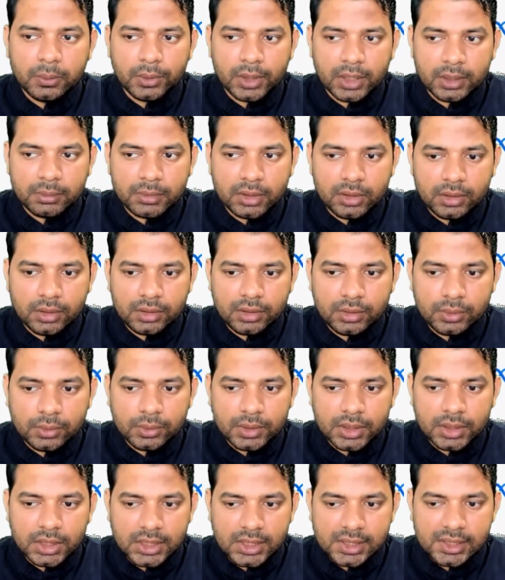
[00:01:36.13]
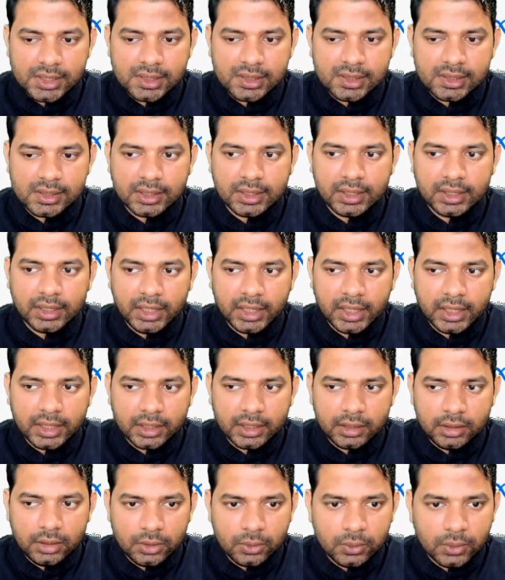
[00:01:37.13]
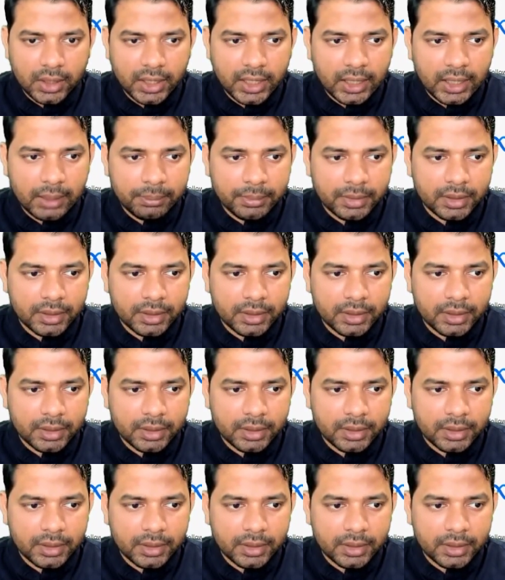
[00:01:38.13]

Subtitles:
I'm going to do is create a new app.